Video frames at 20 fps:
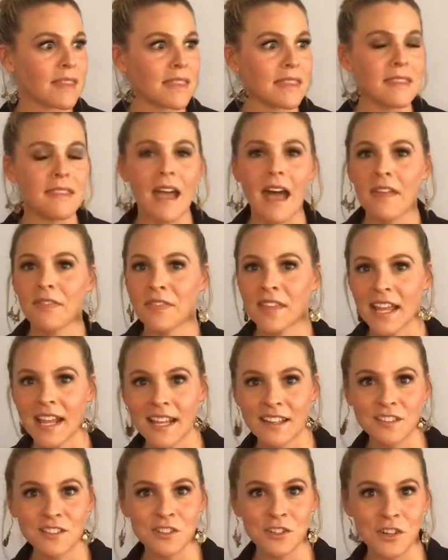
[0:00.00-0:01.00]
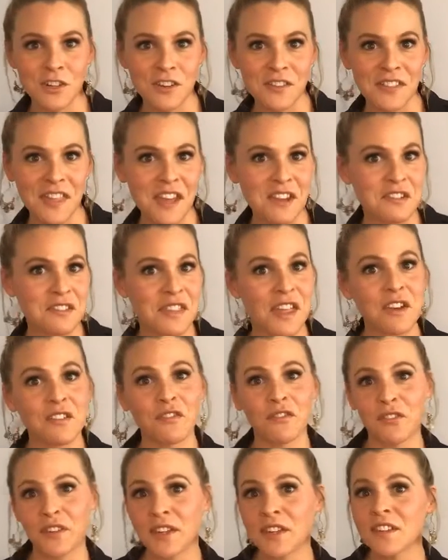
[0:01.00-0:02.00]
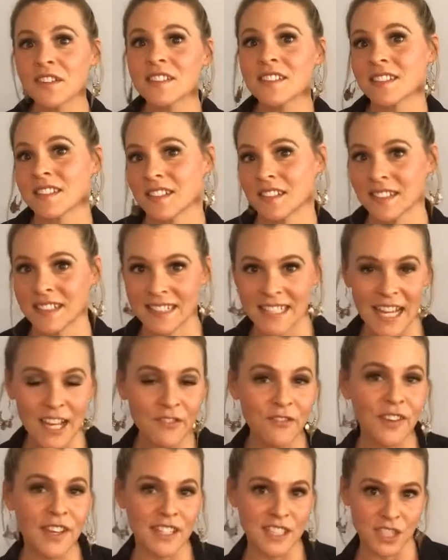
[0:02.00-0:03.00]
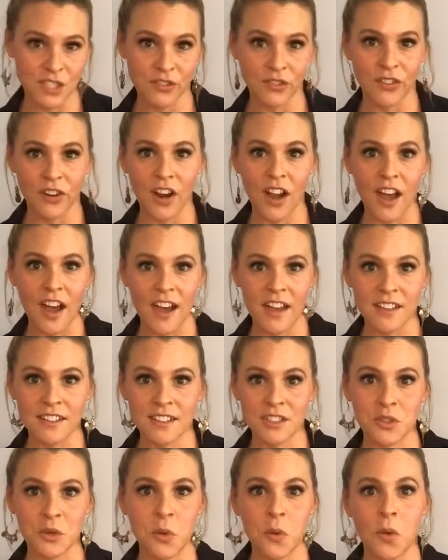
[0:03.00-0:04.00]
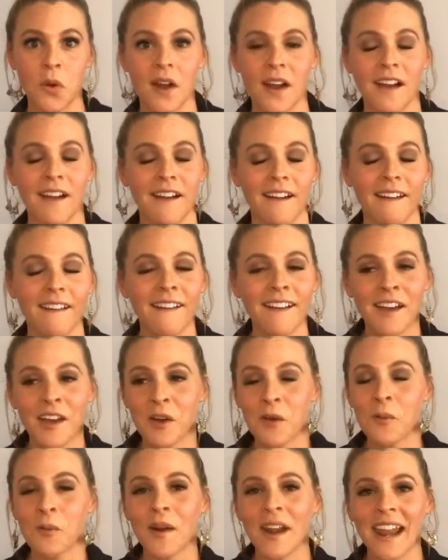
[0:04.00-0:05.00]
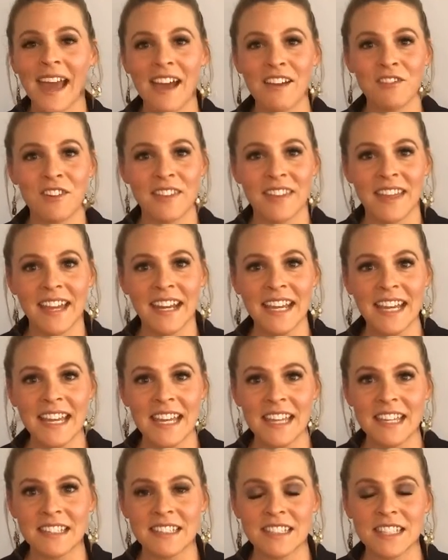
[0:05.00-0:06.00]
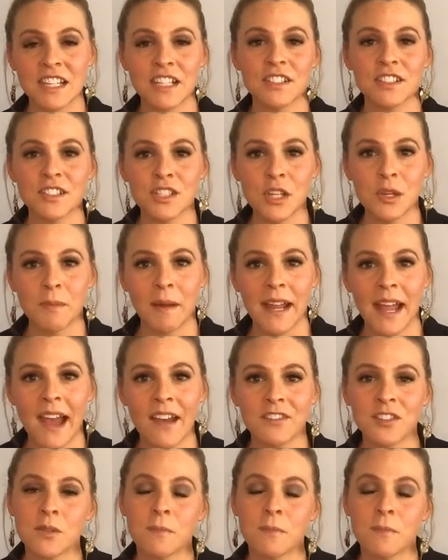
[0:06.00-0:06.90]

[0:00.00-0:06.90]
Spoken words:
not the answer that feels safest for us, or whatever that is. And so you might have